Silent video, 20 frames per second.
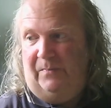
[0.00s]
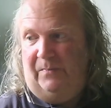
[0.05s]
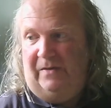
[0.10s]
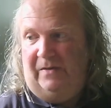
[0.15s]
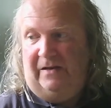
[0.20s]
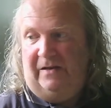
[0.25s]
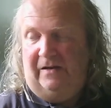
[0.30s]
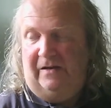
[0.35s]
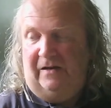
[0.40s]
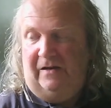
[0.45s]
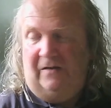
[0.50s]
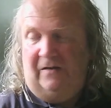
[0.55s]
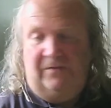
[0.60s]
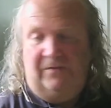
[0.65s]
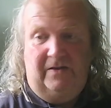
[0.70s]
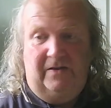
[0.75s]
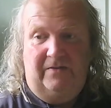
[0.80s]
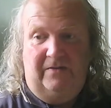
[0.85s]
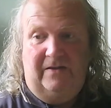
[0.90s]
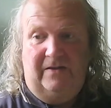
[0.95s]
snapping in
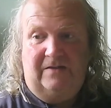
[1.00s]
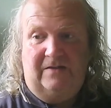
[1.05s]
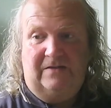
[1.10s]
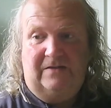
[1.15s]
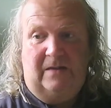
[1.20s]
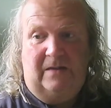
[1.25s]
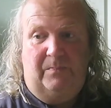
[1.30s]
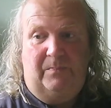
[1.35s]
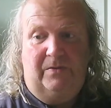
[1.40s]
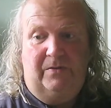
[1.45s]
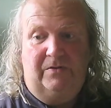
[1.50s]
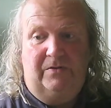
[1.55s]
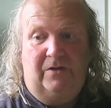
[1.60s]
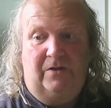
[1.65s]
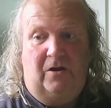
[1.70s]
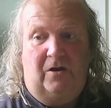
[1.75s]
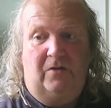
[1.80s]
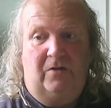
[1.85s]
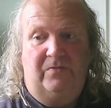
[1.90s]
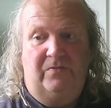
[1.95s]
half, and that's
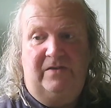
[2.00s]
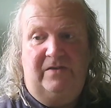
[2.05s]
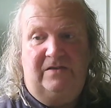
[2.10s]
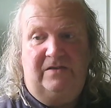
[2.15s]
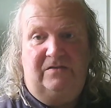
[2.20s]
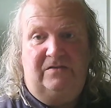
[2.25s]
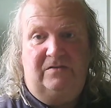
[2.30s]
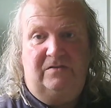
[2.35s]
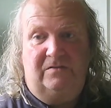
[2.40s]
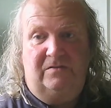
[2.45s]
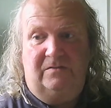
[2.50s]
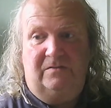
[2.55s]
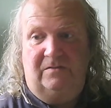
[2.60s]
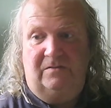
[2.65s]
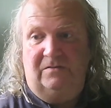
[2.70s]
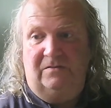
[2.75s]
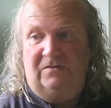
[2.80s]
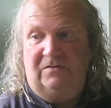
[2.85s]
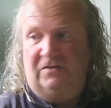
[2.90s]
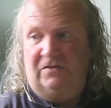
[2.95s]
happened on this
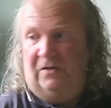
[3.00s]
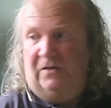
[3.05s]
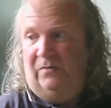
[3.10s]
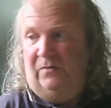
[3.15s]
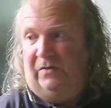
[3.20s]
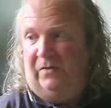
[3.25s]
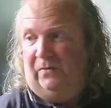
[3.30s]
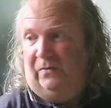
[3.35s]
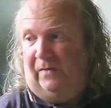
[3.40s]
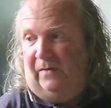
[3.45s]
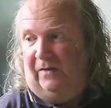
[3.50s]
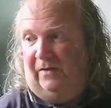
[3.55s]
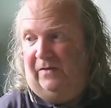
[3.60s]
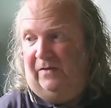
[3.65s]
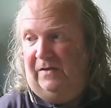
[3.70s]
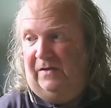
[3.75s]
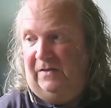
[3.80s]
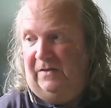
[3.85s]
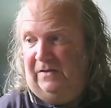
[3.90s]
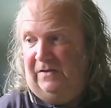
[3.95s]
Snowden
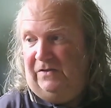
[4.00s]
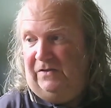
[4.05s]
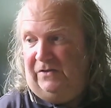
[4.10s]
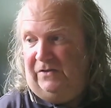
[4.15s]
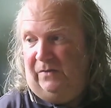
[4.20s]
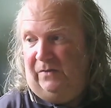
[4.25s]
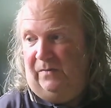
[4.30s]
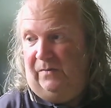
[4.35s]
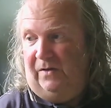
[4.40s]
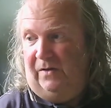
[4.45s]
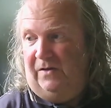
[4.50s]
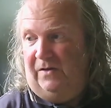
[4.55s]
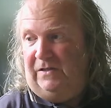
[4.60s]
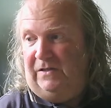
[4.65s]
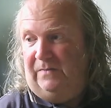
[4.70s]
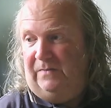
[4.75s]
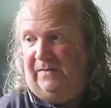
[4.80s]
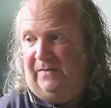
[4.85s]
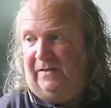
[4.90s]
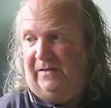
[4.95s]
one. So we're
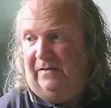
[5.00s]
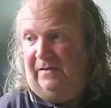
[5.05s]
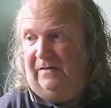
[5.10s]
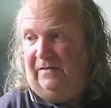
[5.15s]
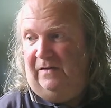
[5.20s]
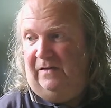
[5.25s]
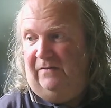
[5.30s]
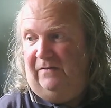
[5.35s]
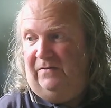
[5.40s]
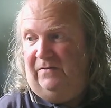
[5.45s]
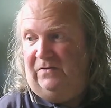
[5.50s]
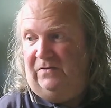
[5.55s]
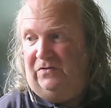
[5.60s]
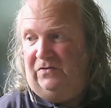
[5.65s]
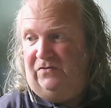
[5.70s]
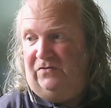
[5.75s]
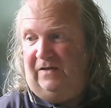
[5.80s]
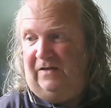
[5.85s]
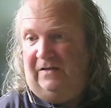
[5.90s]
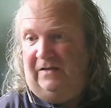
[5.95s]
going to be having
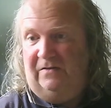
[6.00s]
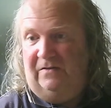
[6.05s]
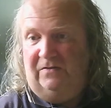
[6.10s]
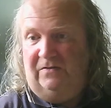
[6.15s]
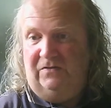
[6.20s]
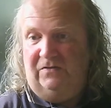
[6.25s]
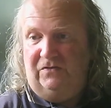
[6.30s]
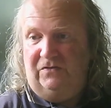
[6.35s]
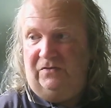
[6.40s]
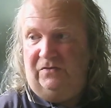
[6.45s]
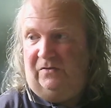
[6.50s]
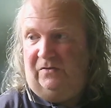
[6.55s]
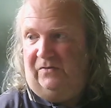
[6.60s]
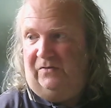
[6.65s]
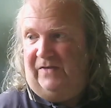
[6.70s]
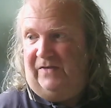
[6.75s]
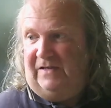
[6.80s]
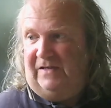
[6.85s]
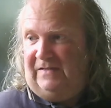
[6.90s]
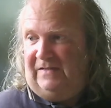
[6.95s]
to try and
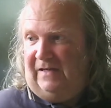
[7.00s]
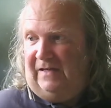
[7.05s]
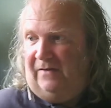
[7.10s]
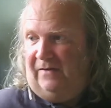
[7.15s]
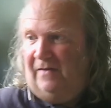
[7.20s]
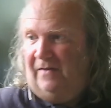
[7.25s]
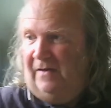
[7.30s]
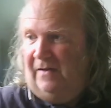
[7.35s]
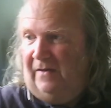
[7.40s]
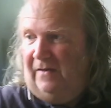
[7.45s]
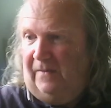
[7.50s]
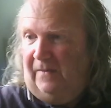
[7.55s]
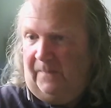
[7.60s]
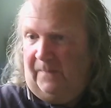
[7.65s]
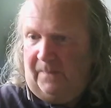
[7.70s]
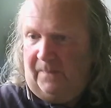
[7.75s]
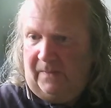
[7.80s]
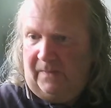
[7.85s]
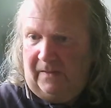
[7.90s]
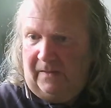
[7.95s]
sort that out.
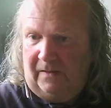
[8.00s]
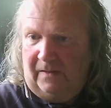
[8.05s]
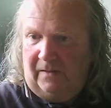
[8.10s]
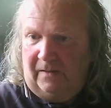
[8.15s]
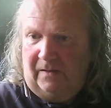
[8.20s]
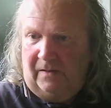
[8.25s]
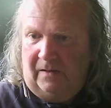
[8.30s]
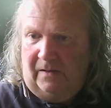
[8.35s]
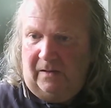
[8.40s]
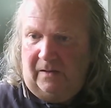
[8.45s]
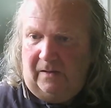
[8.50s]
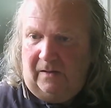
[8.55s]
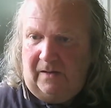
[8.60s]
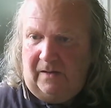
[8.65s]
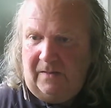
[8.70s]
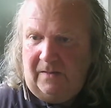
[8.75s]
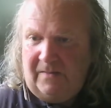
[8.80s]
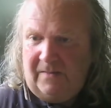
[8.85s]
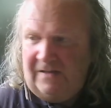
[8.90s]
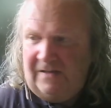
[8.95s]

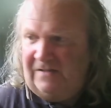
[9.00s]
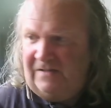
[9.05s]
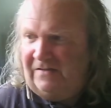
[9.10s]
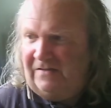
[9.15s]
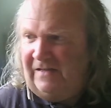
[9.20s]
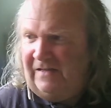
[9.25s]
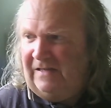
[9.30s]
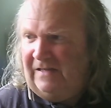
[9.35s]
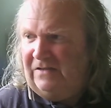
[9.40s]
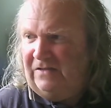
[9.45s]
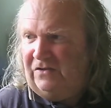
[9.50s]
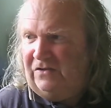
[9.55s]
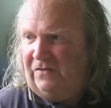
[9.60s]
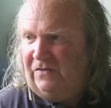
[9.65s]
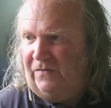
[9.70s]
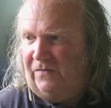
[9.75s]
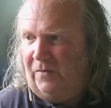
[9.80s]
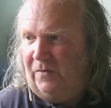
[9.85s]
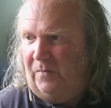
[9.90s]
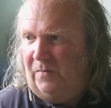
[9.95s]
Am I seeing
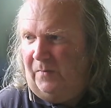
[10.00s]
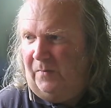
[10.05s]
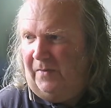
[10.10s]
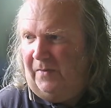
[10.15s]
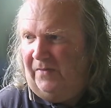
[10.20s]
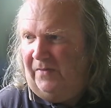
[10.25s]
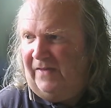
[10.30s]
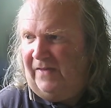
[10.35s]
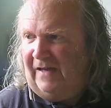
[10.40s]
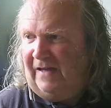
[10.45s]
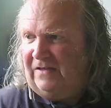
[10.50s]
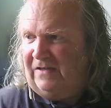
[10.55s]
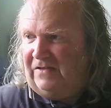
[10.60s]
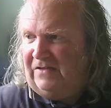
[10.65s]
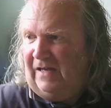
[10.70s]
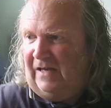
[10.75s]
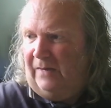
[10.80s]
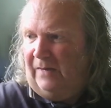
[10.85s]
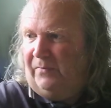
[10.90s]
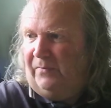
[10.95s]
stuff come up on
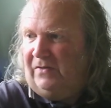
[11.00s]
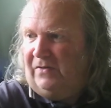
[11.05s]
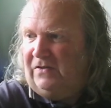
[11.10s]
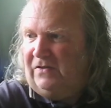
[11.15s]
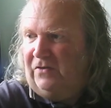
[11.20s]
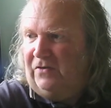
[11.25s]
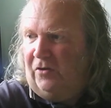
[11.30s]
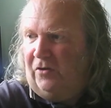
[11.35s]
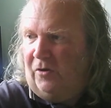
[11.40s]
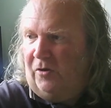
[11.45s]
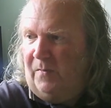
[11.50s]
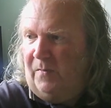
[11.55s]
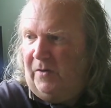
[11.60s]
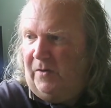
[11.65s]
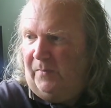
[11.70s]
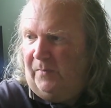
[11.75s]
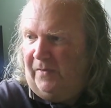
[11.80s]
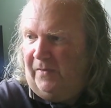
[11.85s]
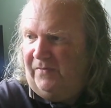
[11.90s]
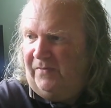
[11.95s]
that chat, but it's not
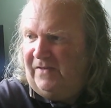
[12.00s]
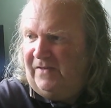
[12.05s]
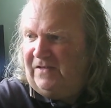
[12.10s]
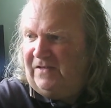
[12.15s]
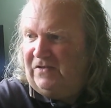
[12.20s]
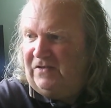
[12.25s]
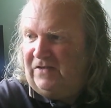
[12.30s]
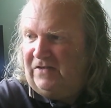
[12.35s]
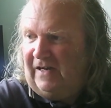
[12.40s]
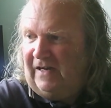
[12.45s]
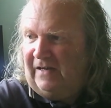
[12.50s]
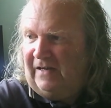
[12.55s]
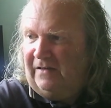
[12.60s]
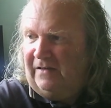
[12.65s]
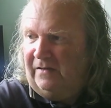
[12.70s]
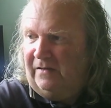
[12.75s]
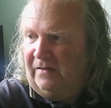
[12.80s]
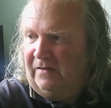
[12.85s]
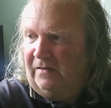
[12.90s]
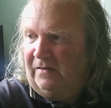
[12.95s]
coming up on this
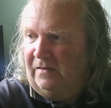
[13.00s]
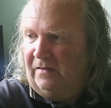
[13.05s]
chat?